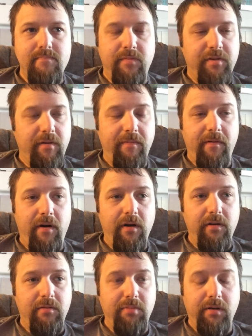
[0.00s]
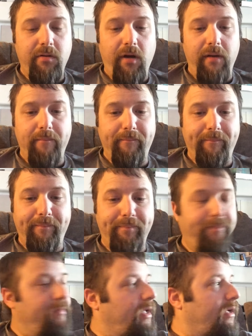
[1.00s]
so far, it's been great.
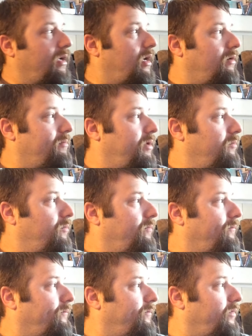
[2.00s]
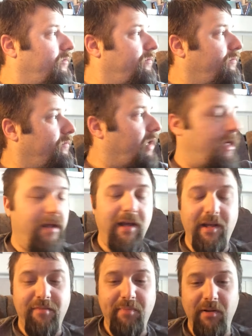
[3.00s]
I've been,
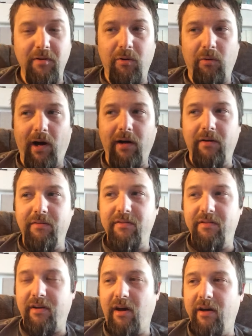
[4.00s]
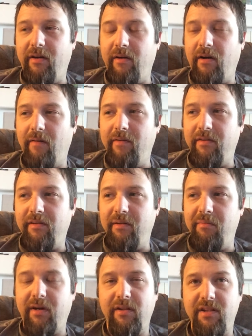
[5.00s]
it's been a little while since I got here, obviously,
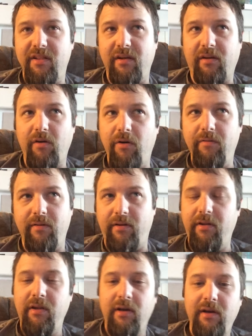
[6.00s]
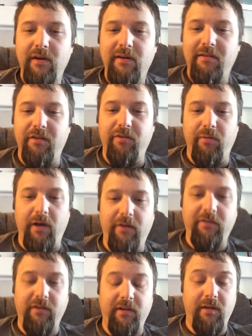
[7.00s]
because of the COVID
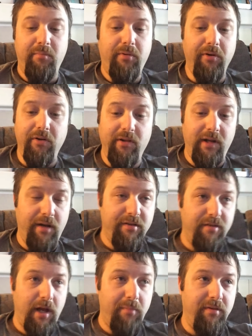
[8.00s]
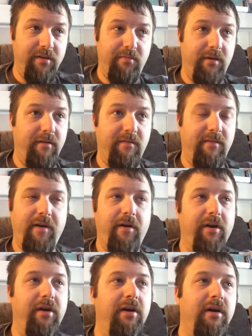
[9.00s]
situation, and Portland happens to be a
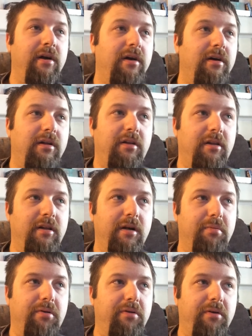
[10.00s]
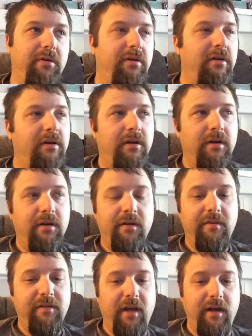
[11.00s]
very liberal
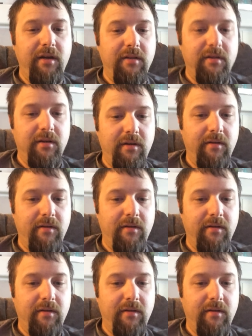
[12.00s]
state.